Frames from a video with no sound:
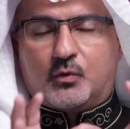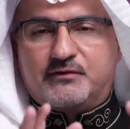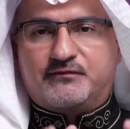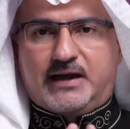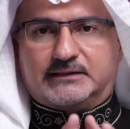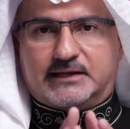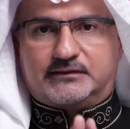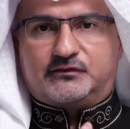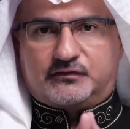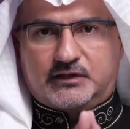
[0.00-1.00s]
when in fact
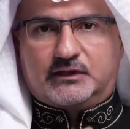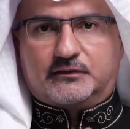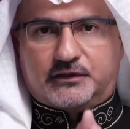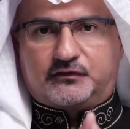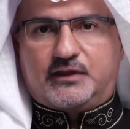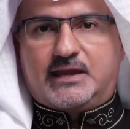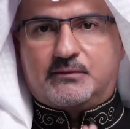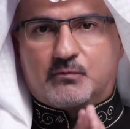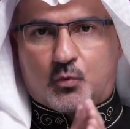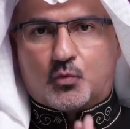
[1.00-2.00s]
it's still the
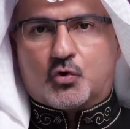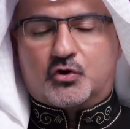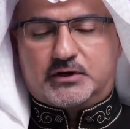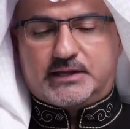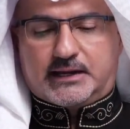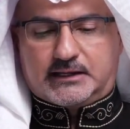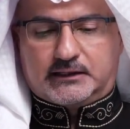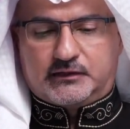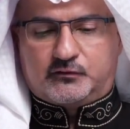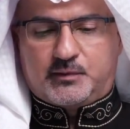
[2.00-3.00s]
same word
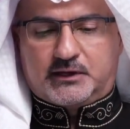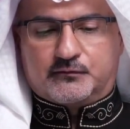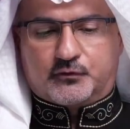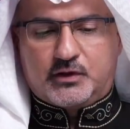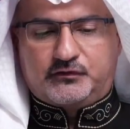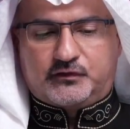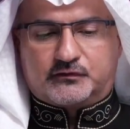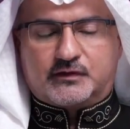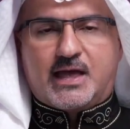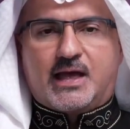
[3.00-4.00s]
technically speaking. For
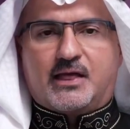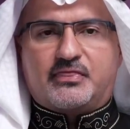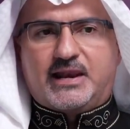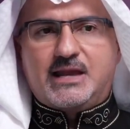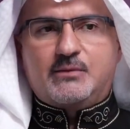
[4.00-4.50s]
instance, the